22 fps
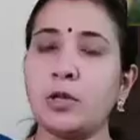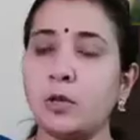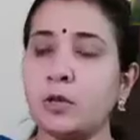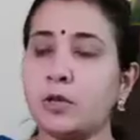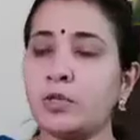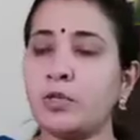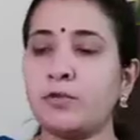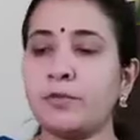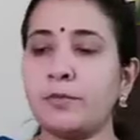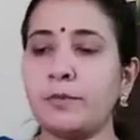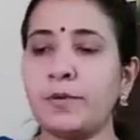
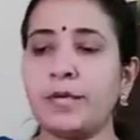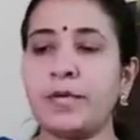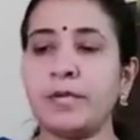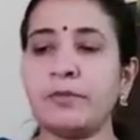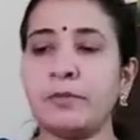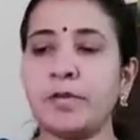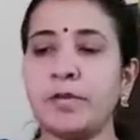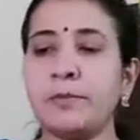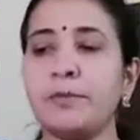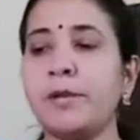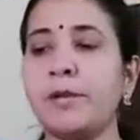lot of money
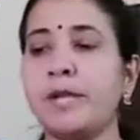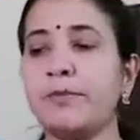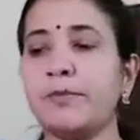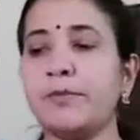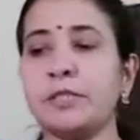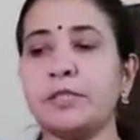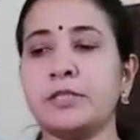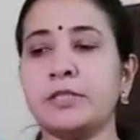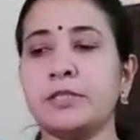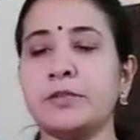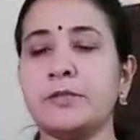one by one.
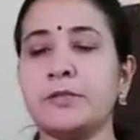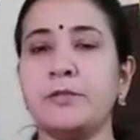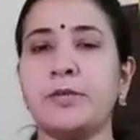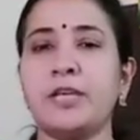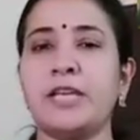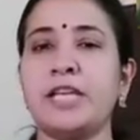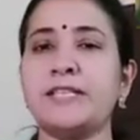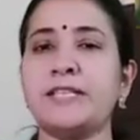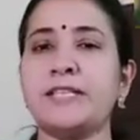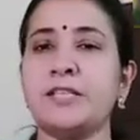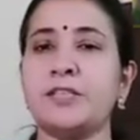But
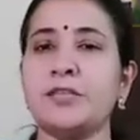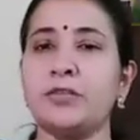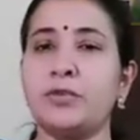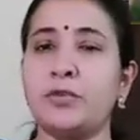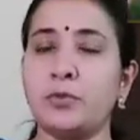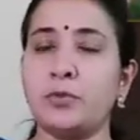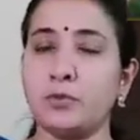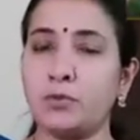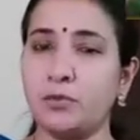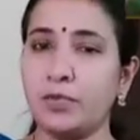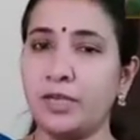I said,
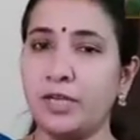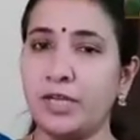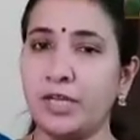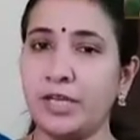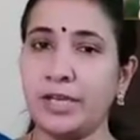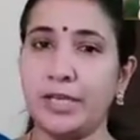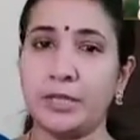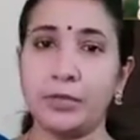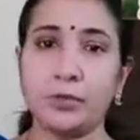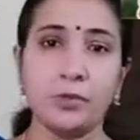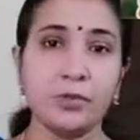no,
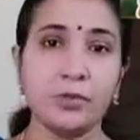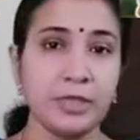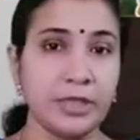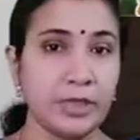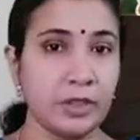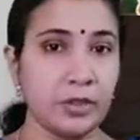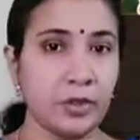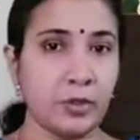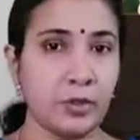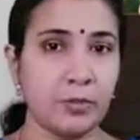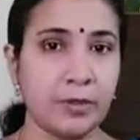I don't need
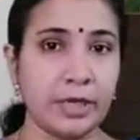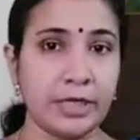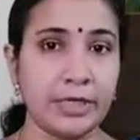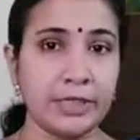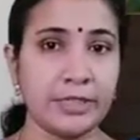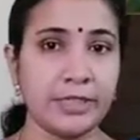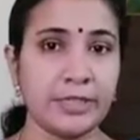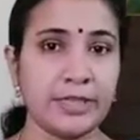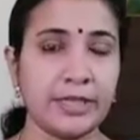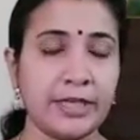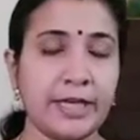your money.
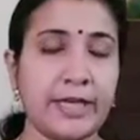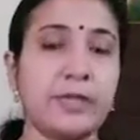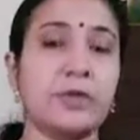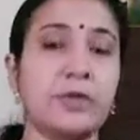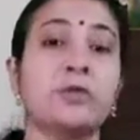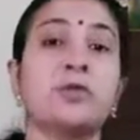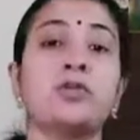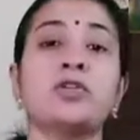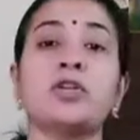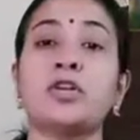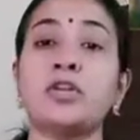I
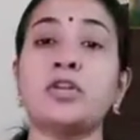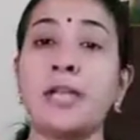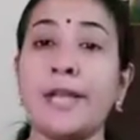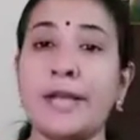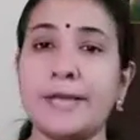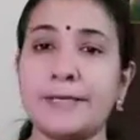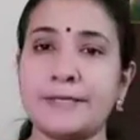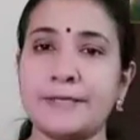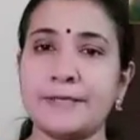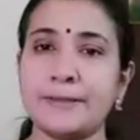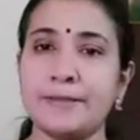could not
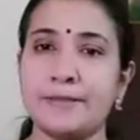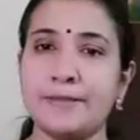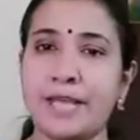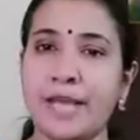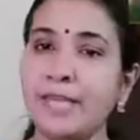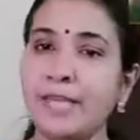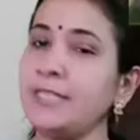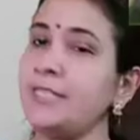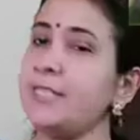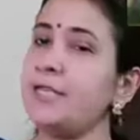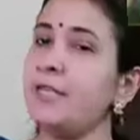accept
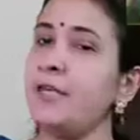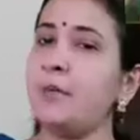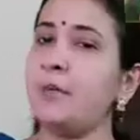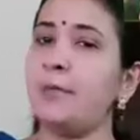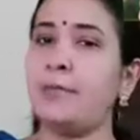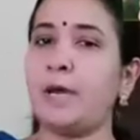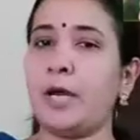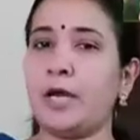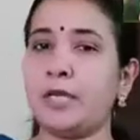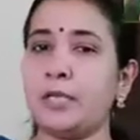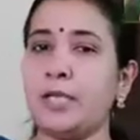that
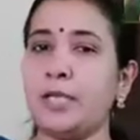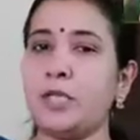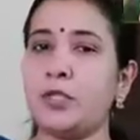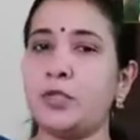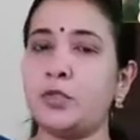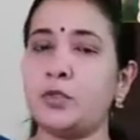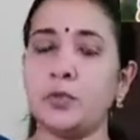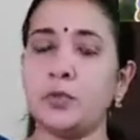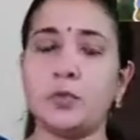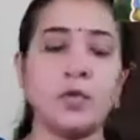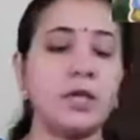bargain
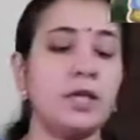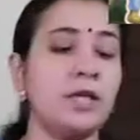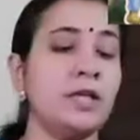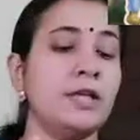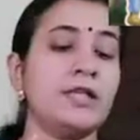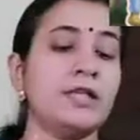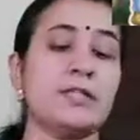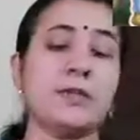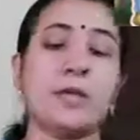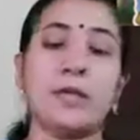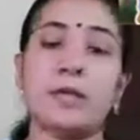too.
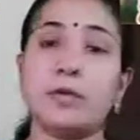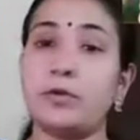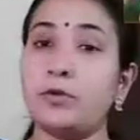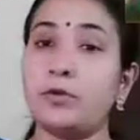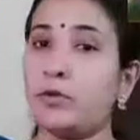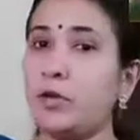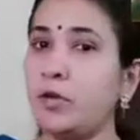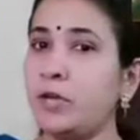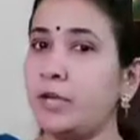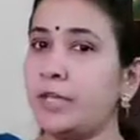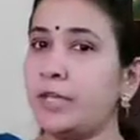So I could
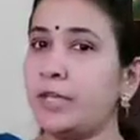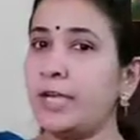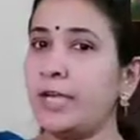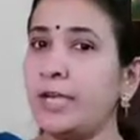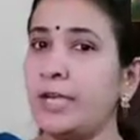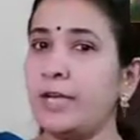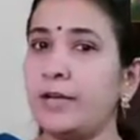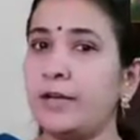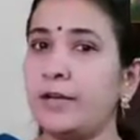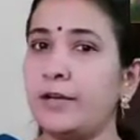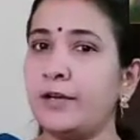not
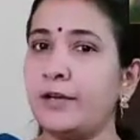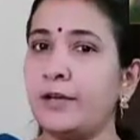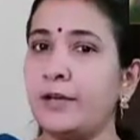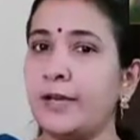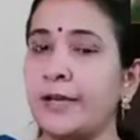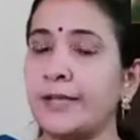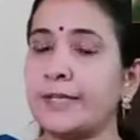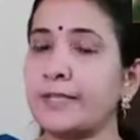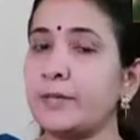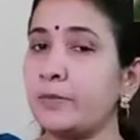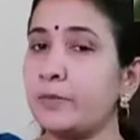
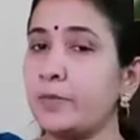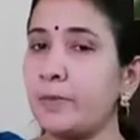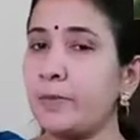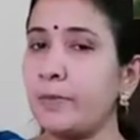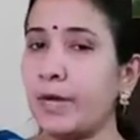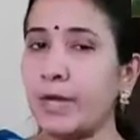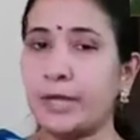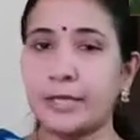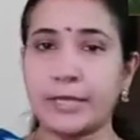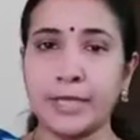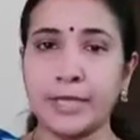accept the
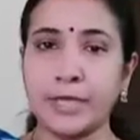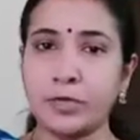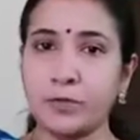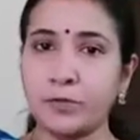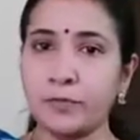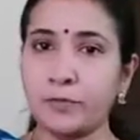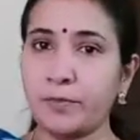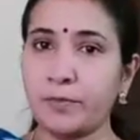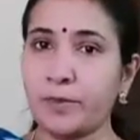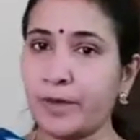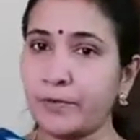bargain
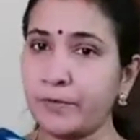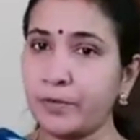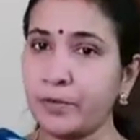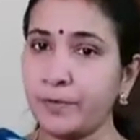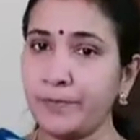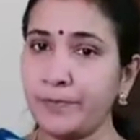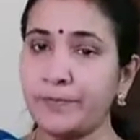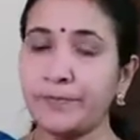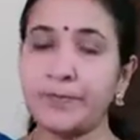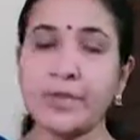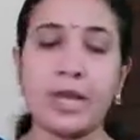of power.
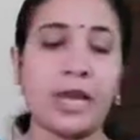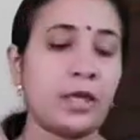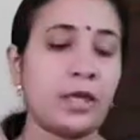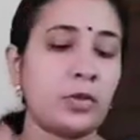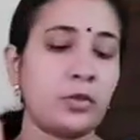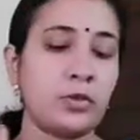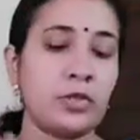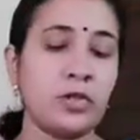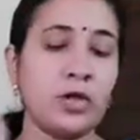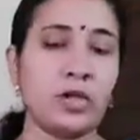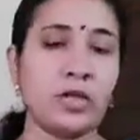I
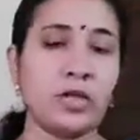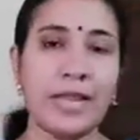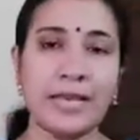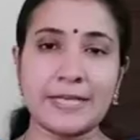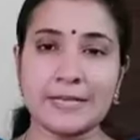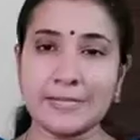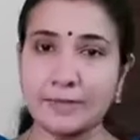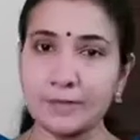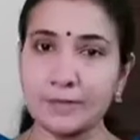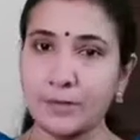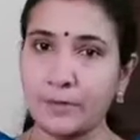could not
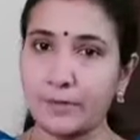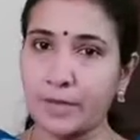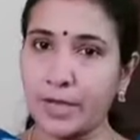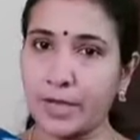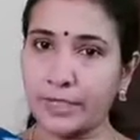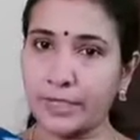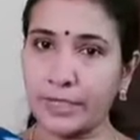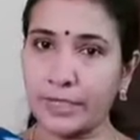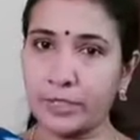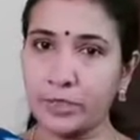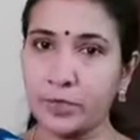accept the
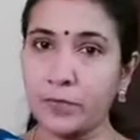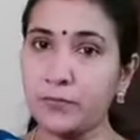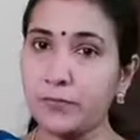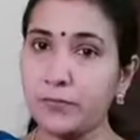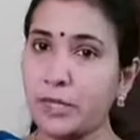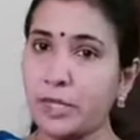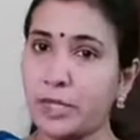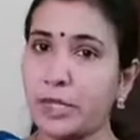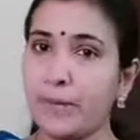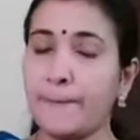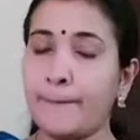bargain of
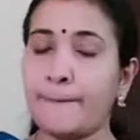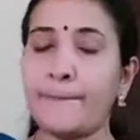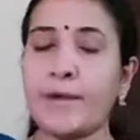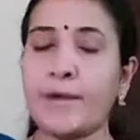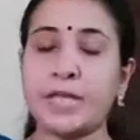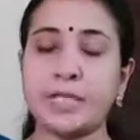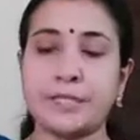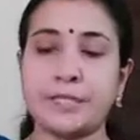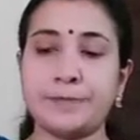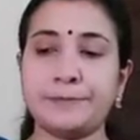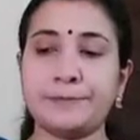
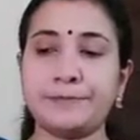money.